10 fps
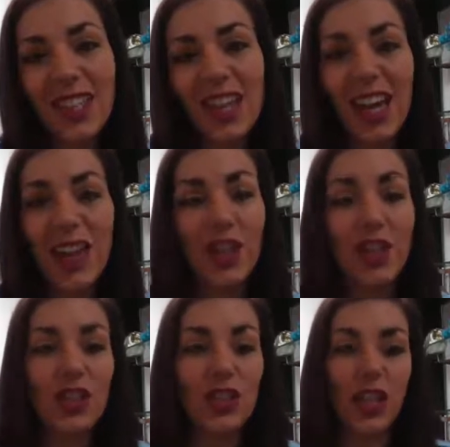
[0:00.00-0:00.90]
and
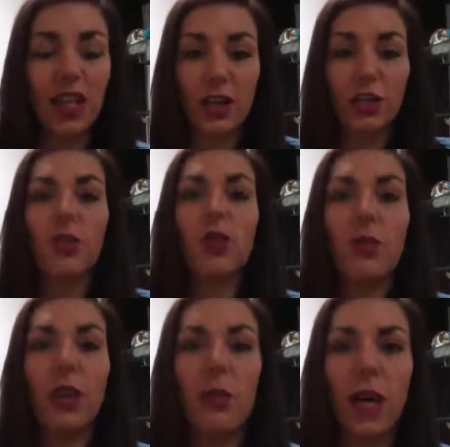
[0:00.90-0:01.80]
urges that consume
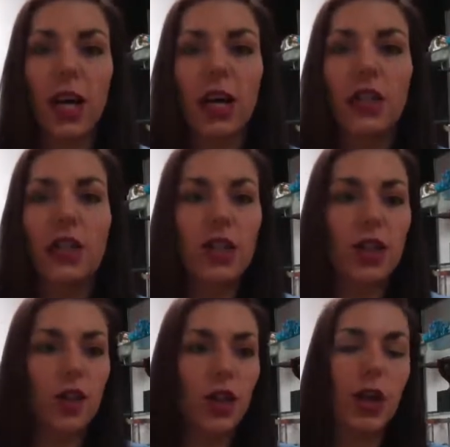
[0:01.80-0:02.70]
your mind until
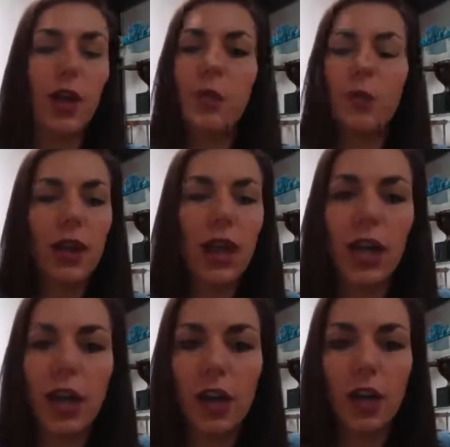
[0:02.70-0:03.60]
you're planning
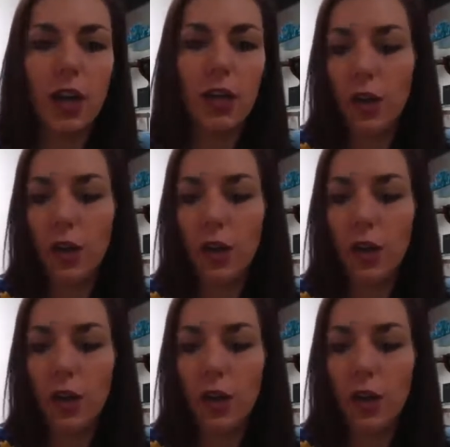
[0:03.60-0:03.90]
on